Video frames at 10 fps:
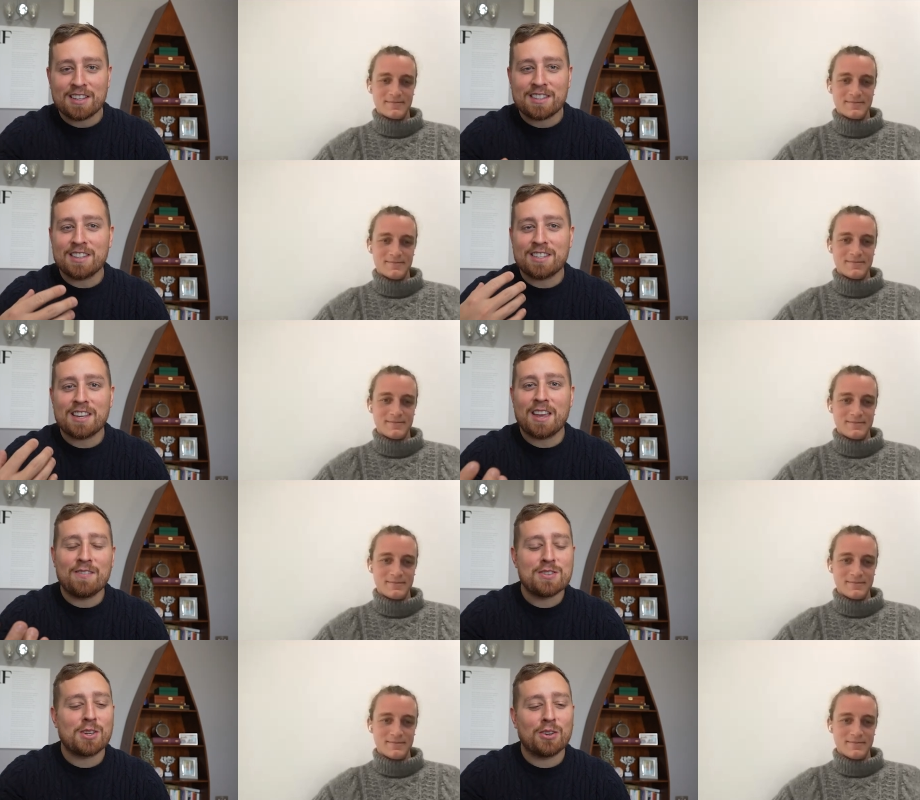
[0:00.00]
Speaker 1: it's the same
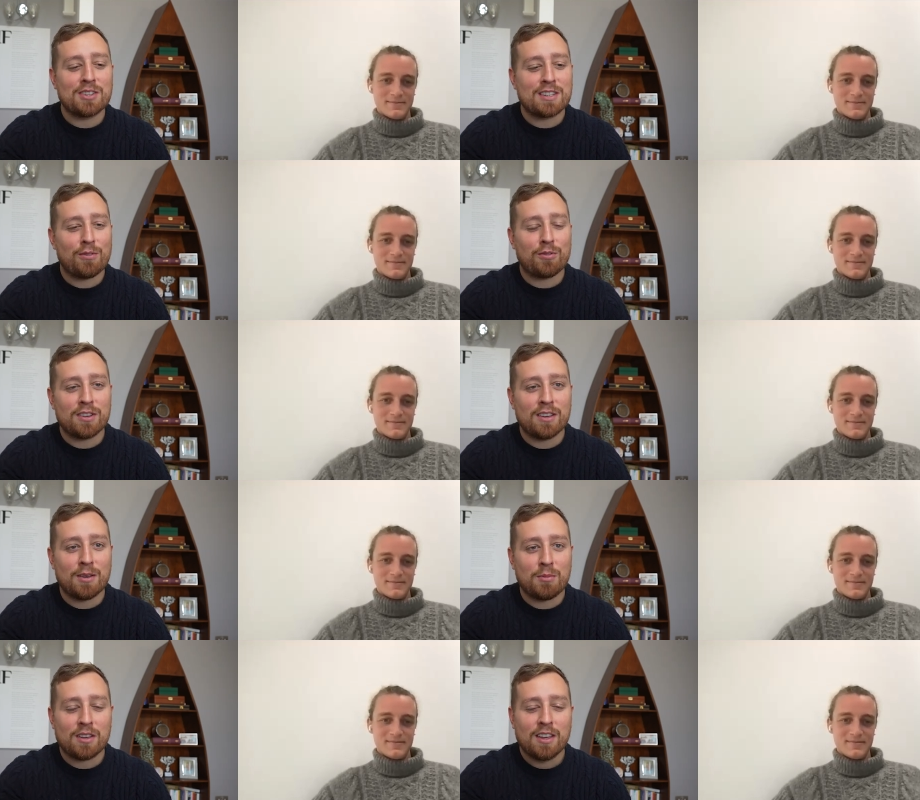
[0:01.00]
songs every
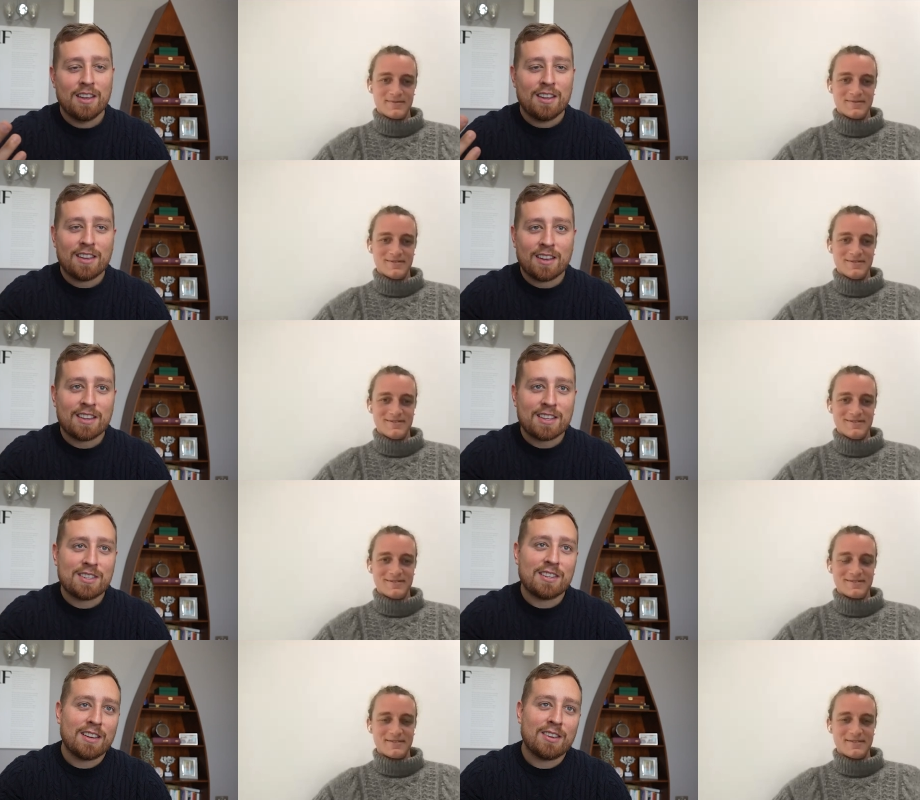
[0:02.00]
year. But yeah,
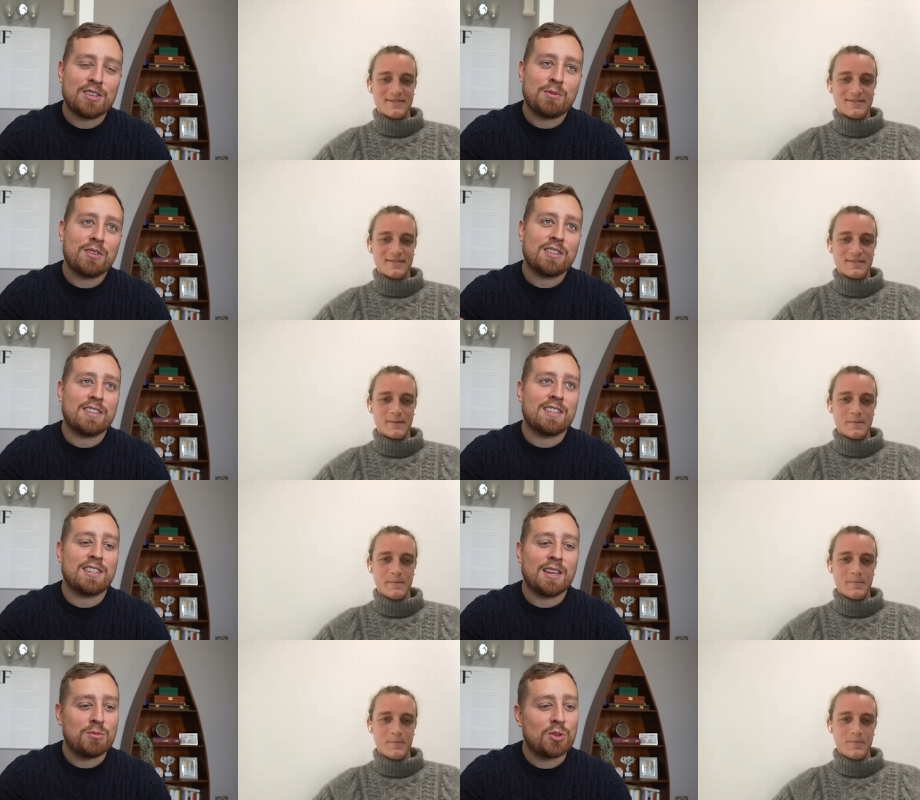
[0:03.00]
that's uh, I suppose that's the
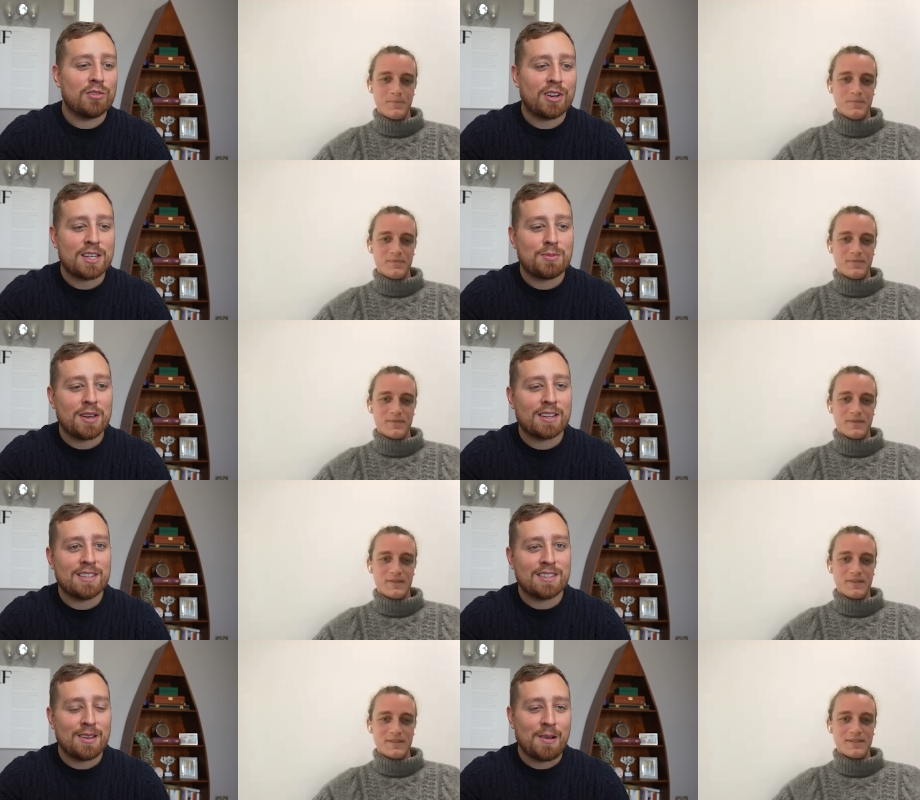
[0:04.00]
same sort of
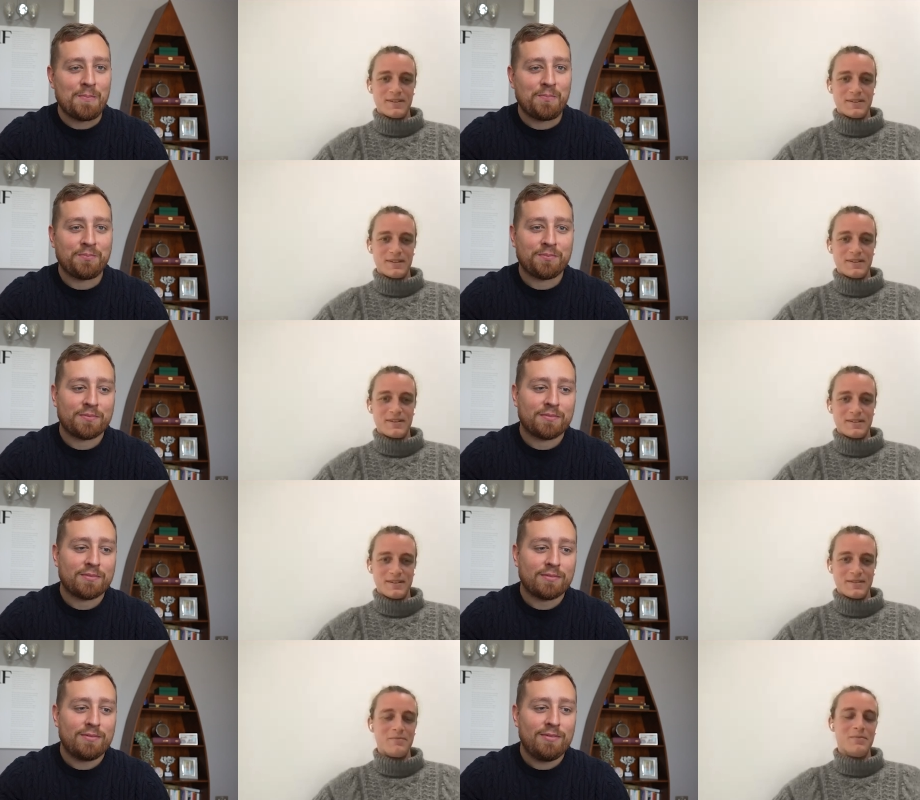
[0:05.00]
aspect, isn't it?
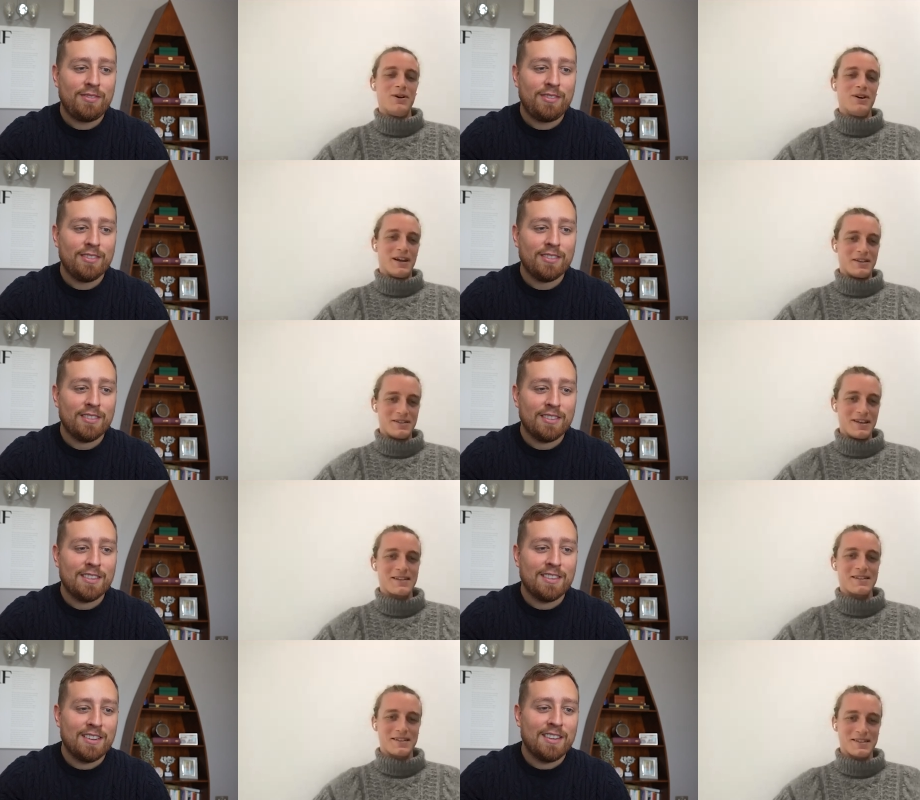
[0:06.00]
Speaker 2: More or less,
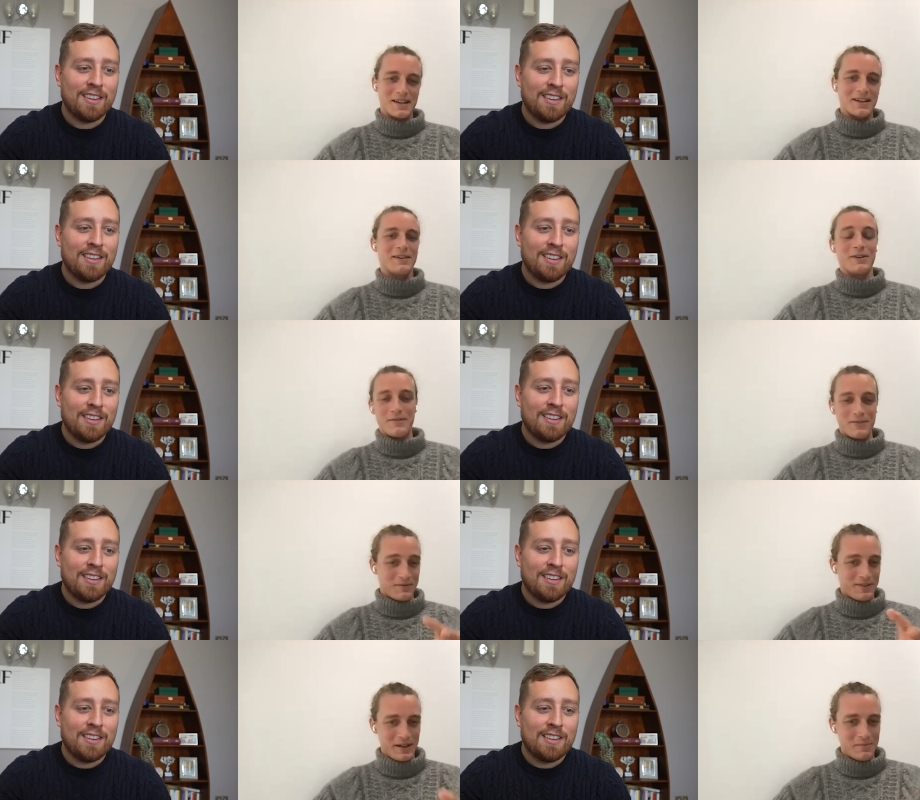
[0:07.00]
yes, exactly. You
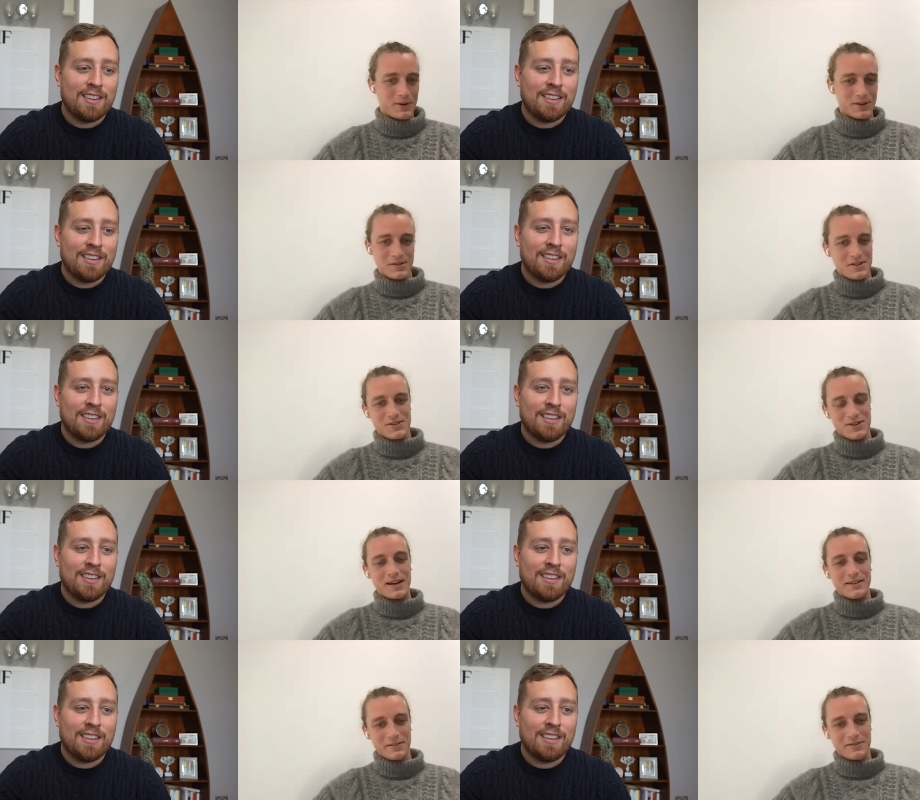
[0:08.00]
have a very important
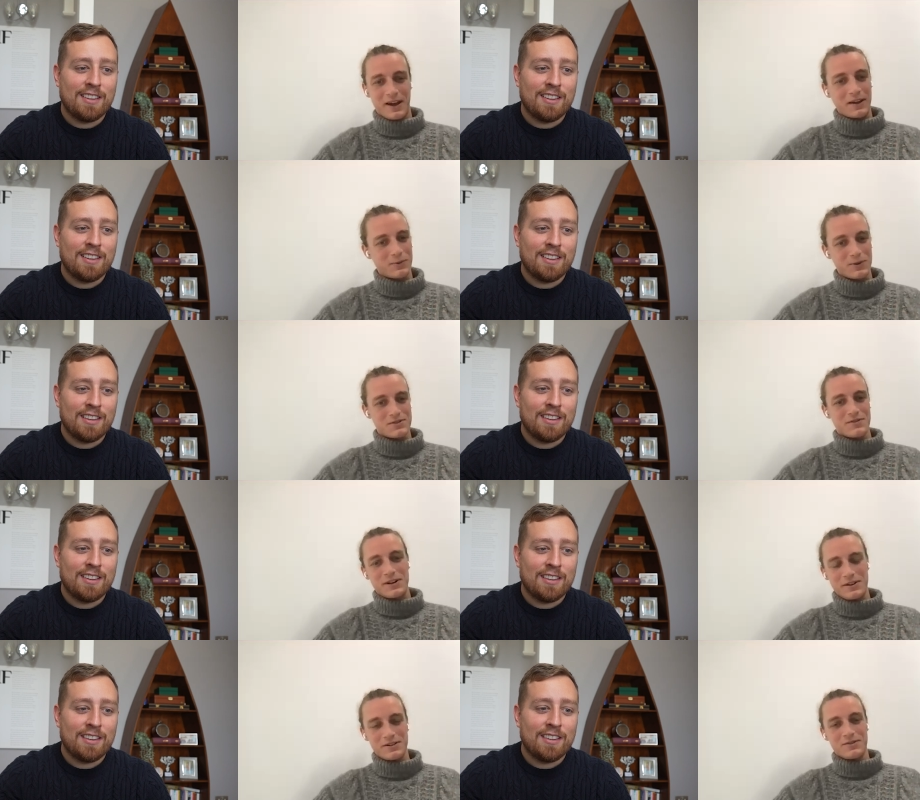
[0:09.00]
seasonality effect, which is
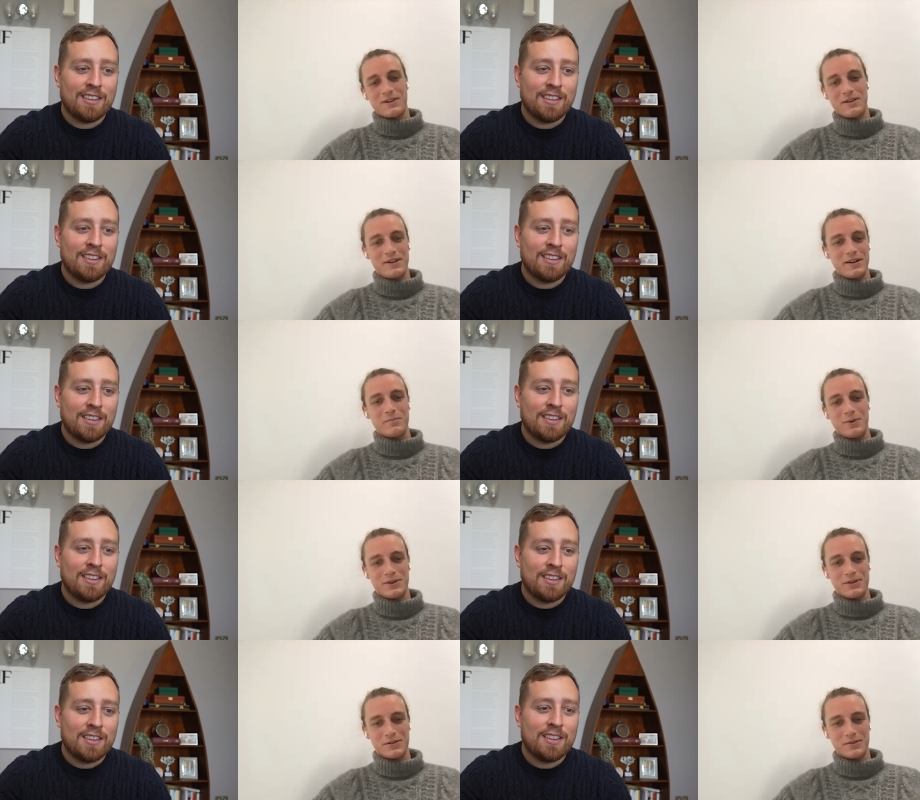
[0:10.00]
very, very, very
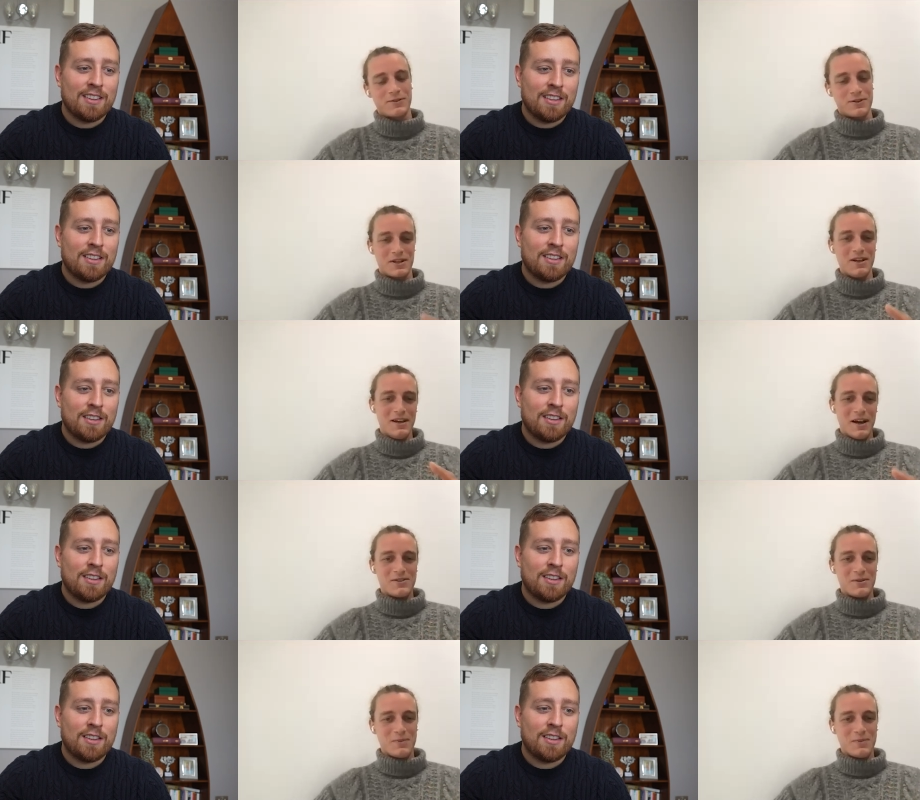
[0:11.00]
important. Of course, I